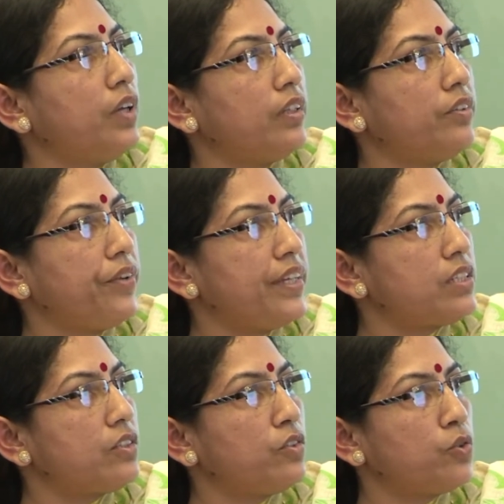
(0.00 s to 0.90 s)
and the
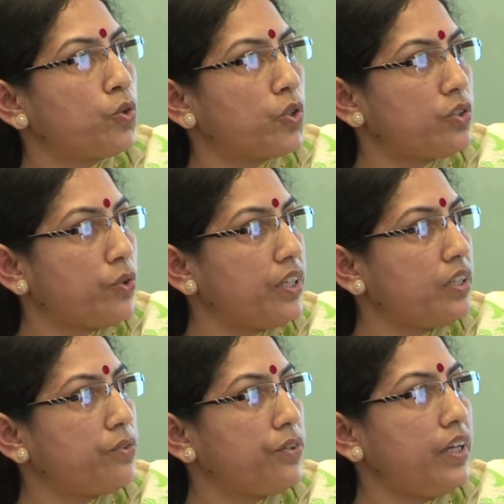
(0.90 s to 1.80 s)
rest roads
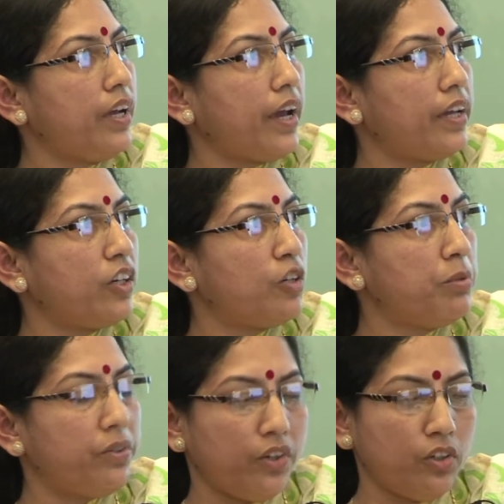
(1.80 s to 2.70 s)
23%, and
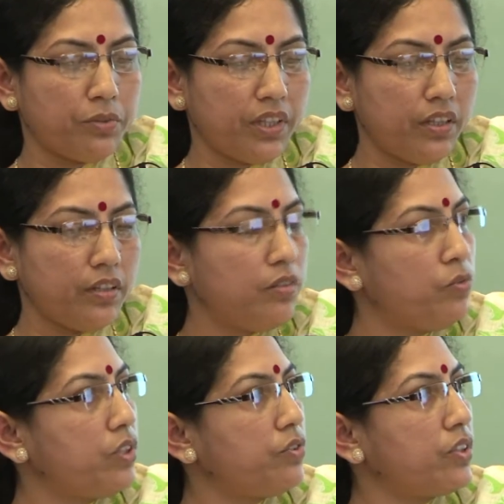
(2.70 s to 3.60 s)
urban renewal,
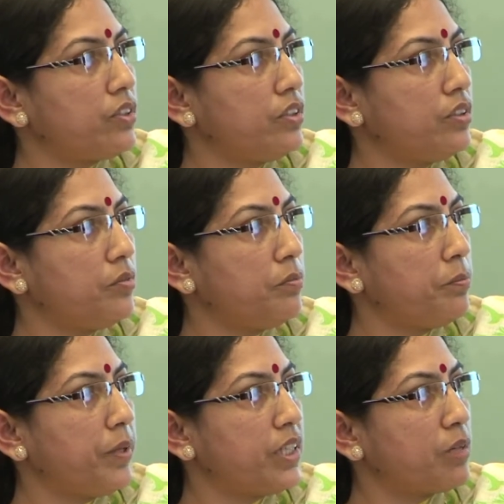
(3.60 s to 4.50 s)
which was the
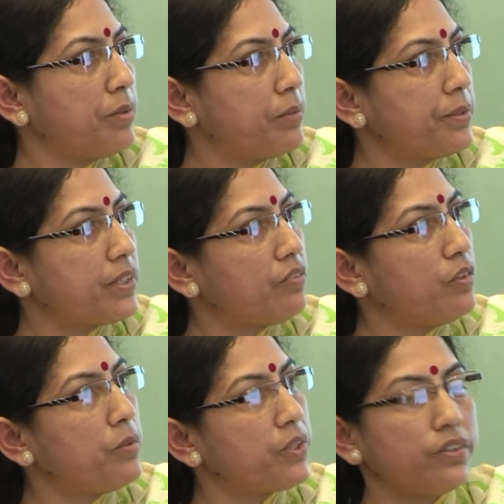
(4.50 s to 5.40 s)
basic purpose of
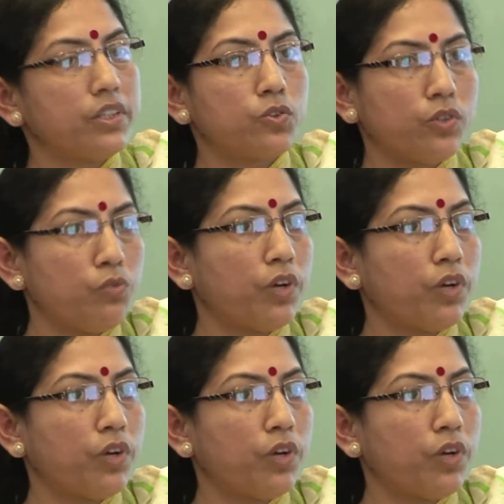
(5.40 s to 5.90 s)
the mission, is only